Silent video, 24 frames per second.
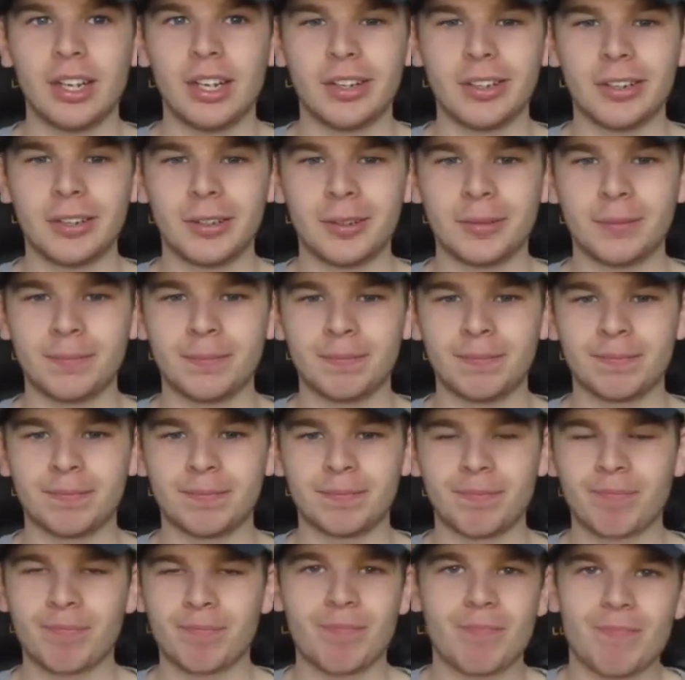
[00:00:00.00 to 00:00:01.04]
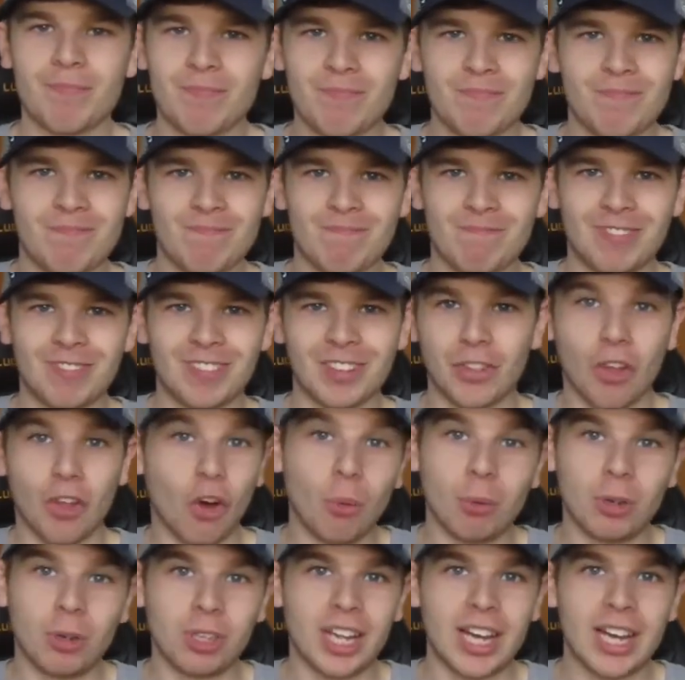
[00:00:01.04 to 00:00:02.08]
No
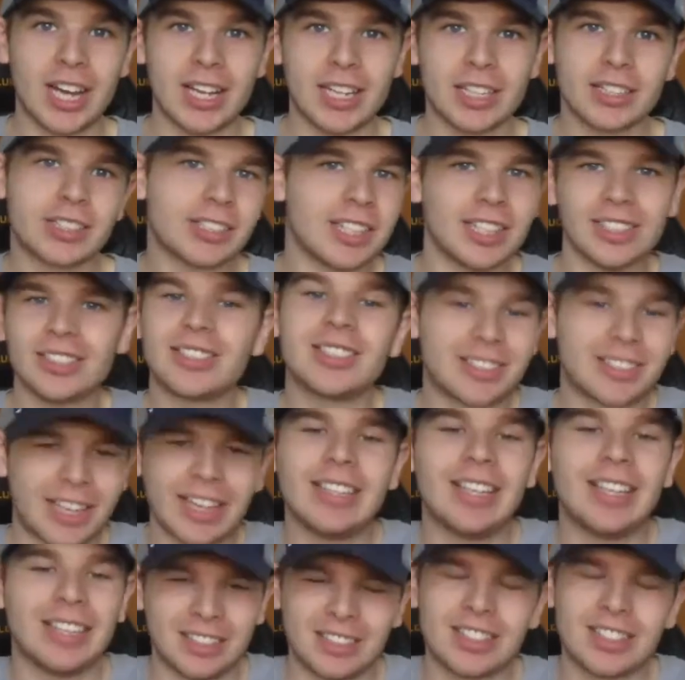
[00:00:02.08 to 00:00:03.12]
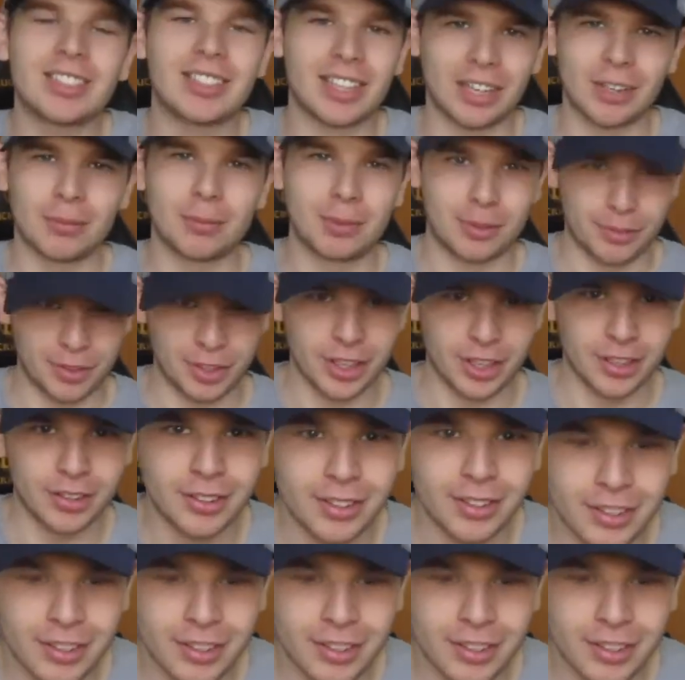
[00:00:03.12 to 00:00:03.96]
one cares. Let's just get on with the video.